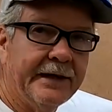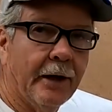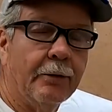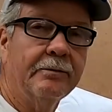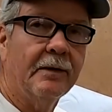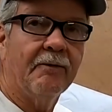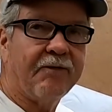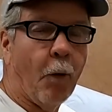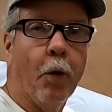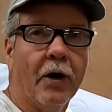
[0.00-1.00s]
you know,
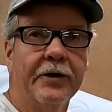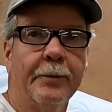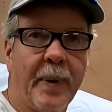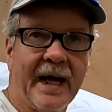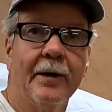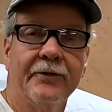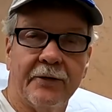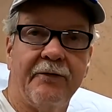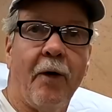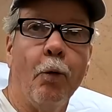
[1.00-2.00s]
400 pounds
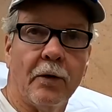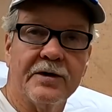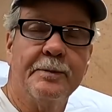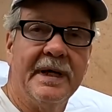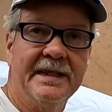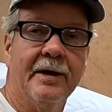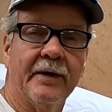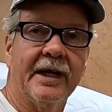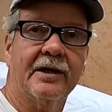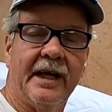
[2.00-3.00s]
of force beating
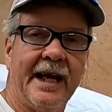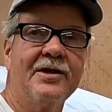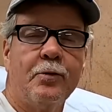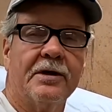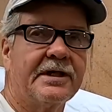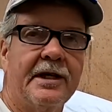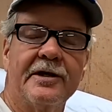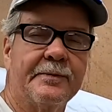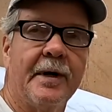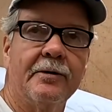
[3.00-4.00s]
like that. And that's what
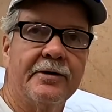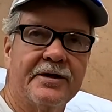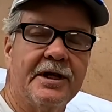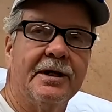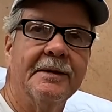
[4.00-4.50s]
tears motors up.